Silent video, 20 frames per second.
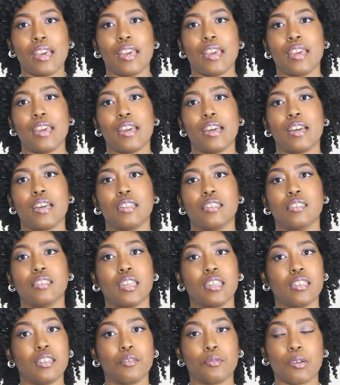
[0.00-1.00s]
and
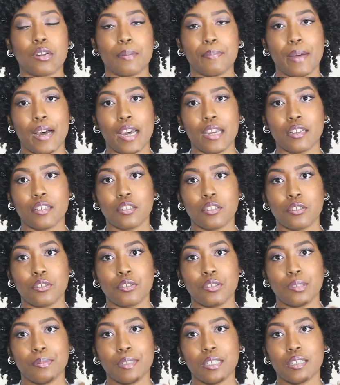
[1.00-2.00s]
they didn't want to buy the
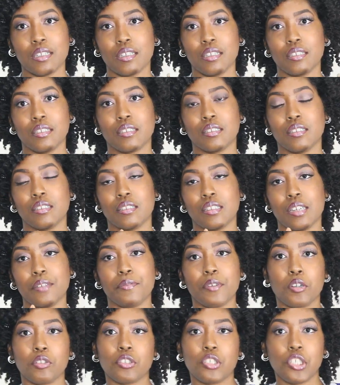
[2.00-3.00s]
clothes because they
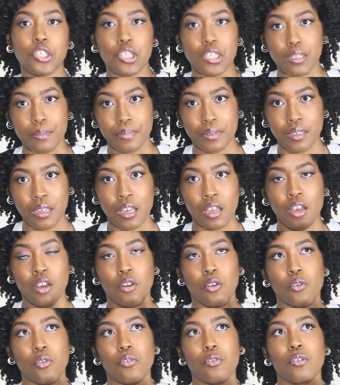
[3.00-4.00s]
felt cheap,
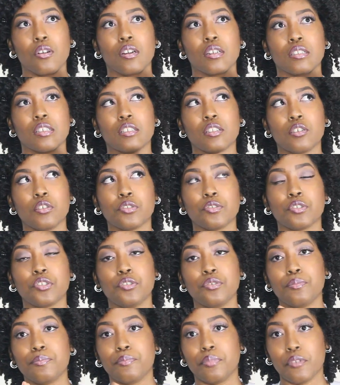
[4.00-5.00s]
or the clothes are
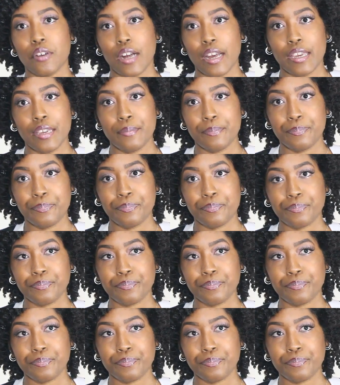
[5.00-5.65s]
too bright,